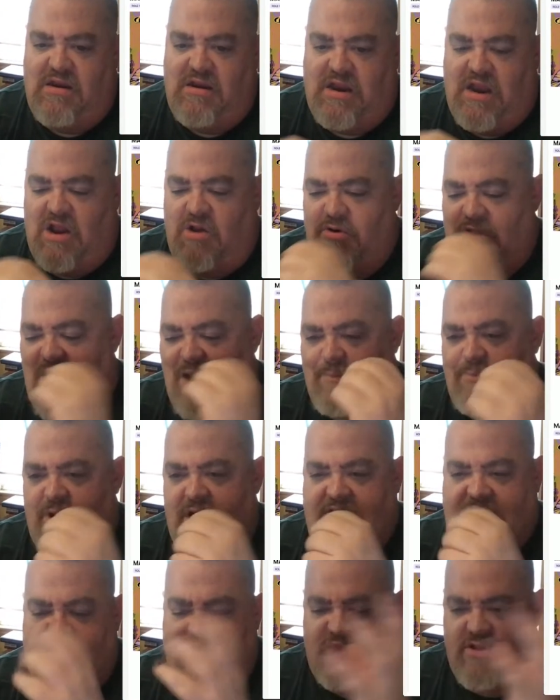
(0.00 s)
not
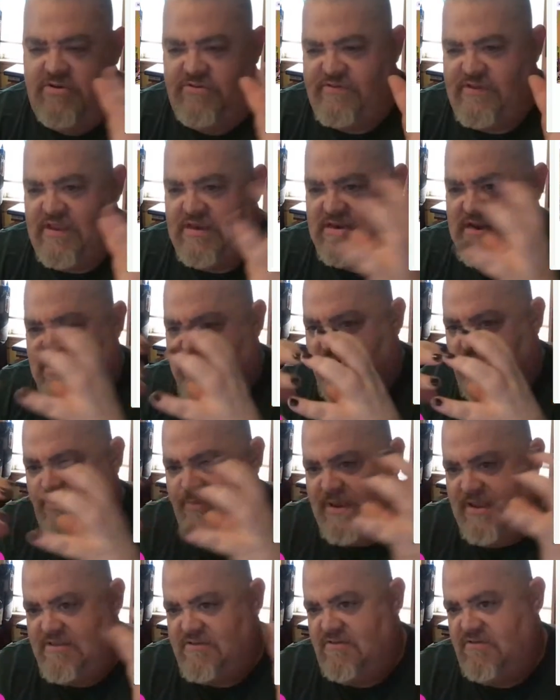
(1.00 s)
breaking those intentional
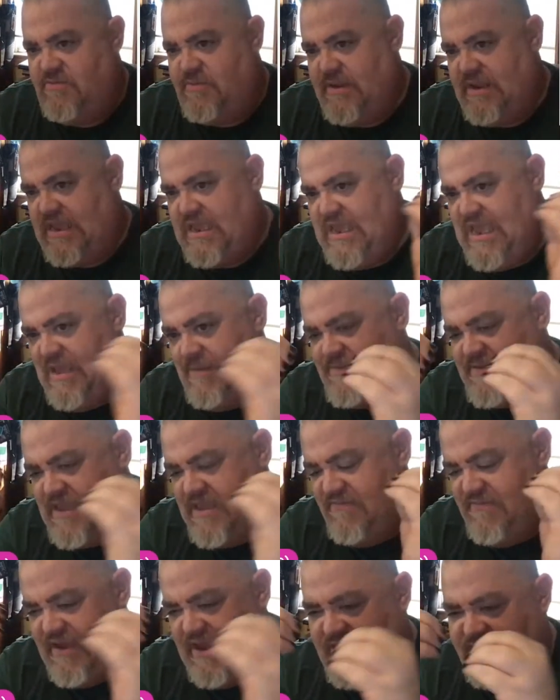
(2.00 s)
pieces, but keeps
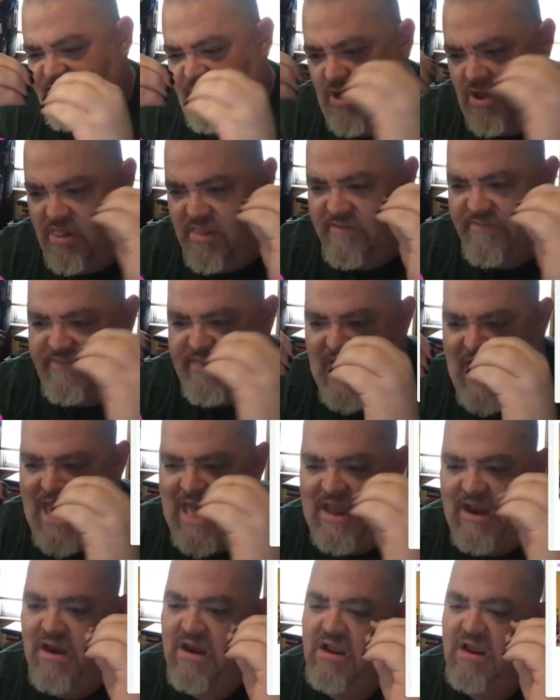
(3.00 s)
giving us all of that